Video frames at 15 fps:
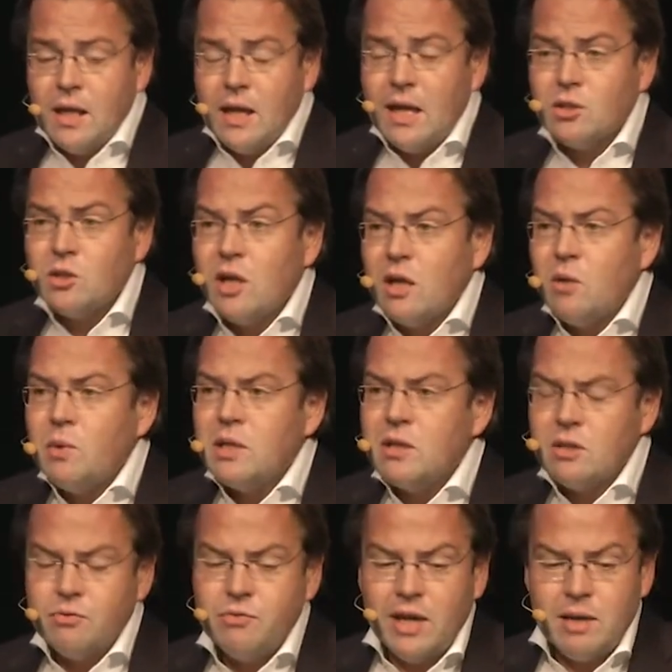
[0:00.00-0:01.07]
And together with the
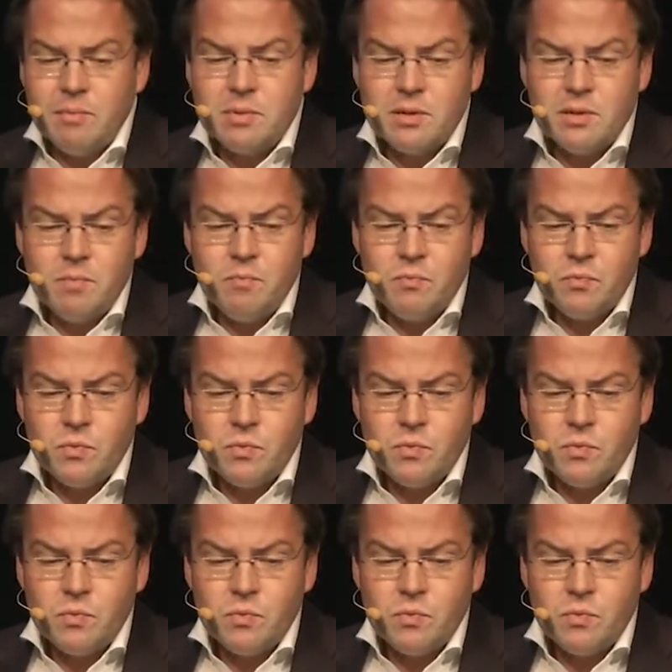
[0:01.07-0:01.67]
developer,